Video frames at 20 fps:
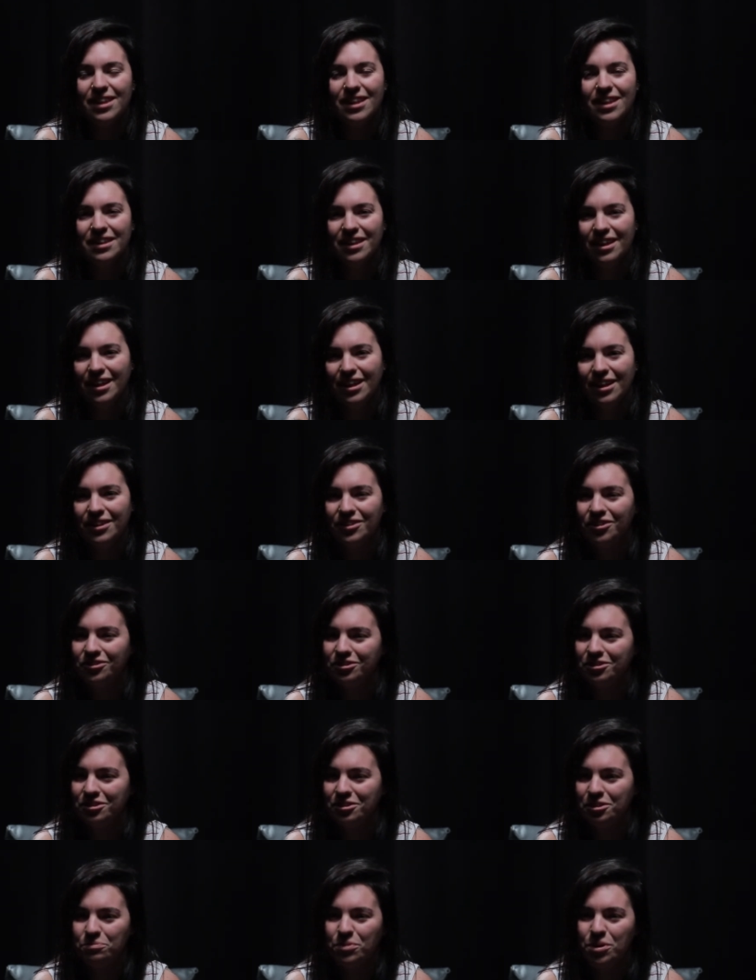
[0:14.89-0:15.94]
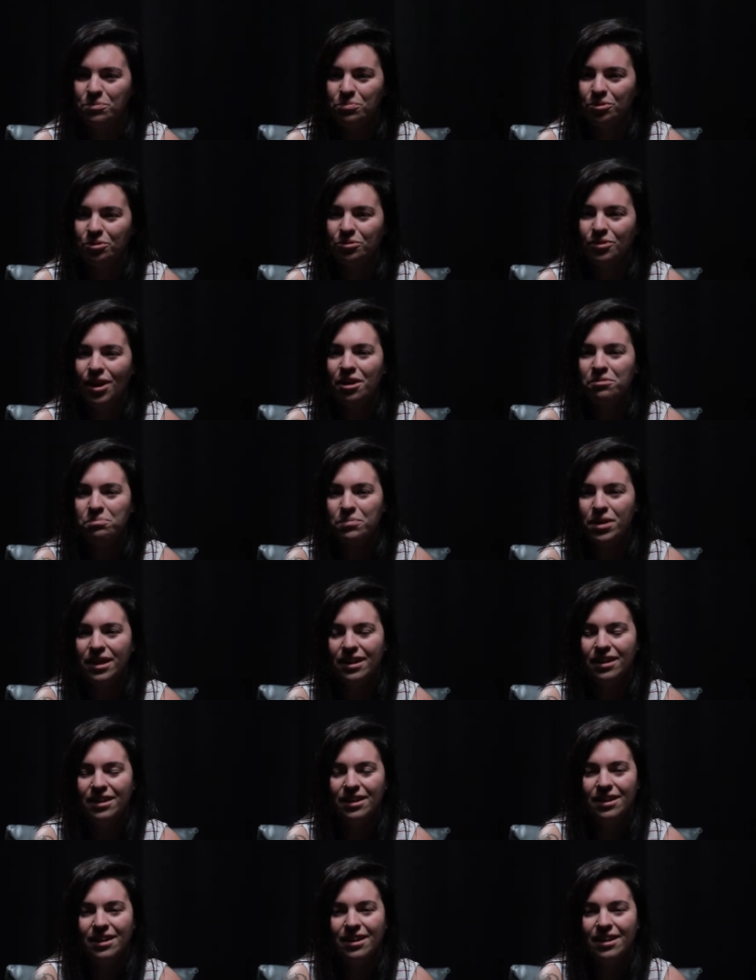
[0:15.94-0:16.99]
And then I looked to the people around me
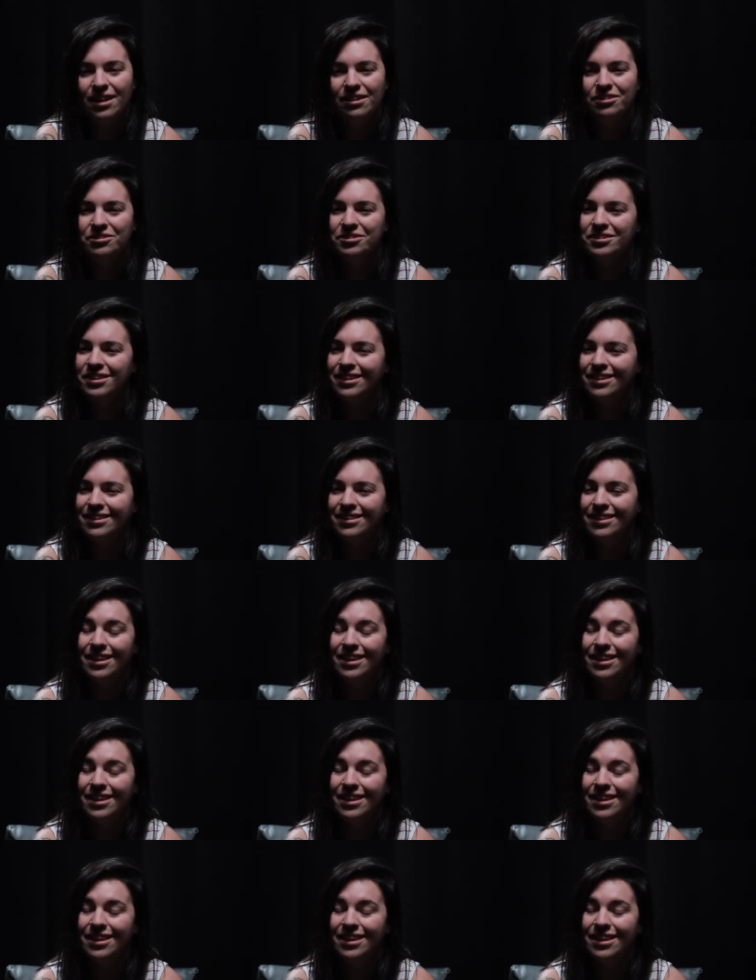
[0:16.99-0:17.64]
and I was like,